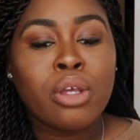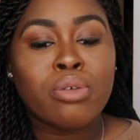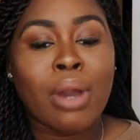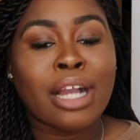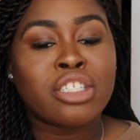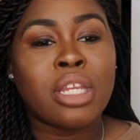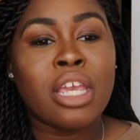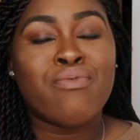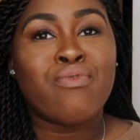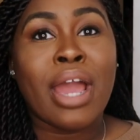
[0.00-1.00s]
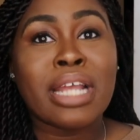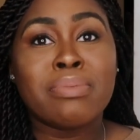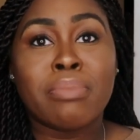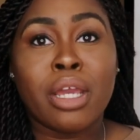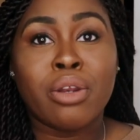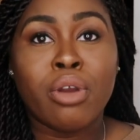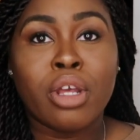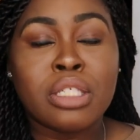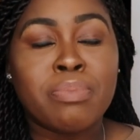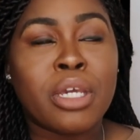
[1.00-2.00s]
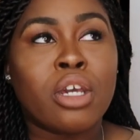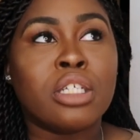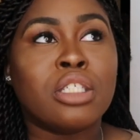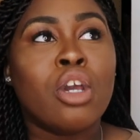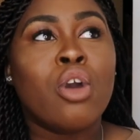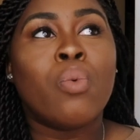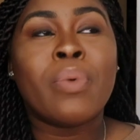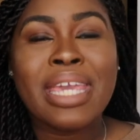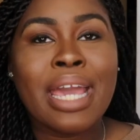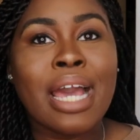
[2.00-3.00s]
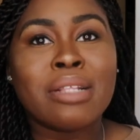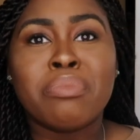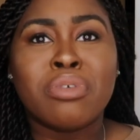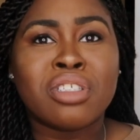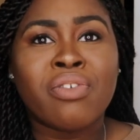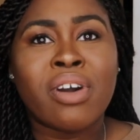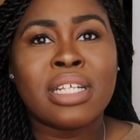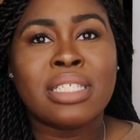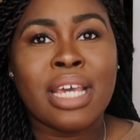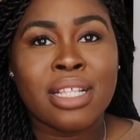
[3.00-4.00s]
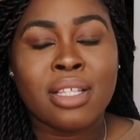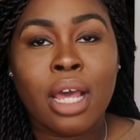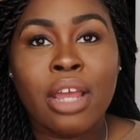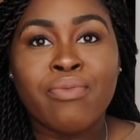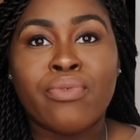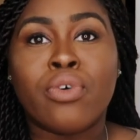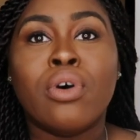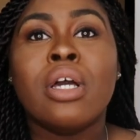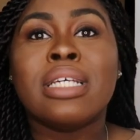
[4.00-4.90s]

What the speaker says: to actually write my notes, because we had most of our deadline for